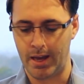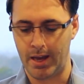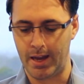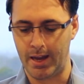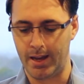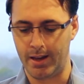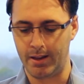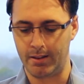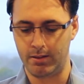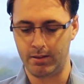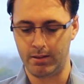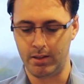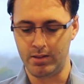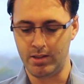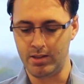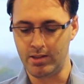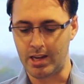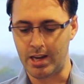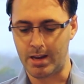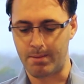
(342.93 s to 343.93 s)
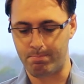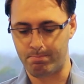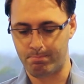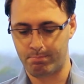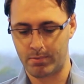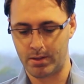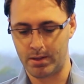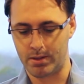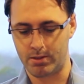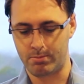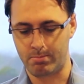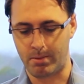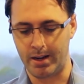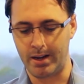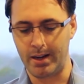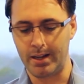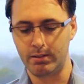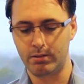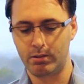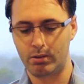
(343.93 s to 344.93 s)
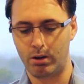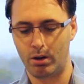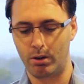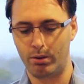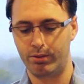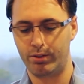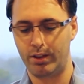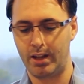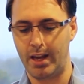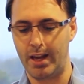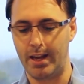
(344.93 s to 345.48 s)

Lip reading: And this is it. This is my lens cloth,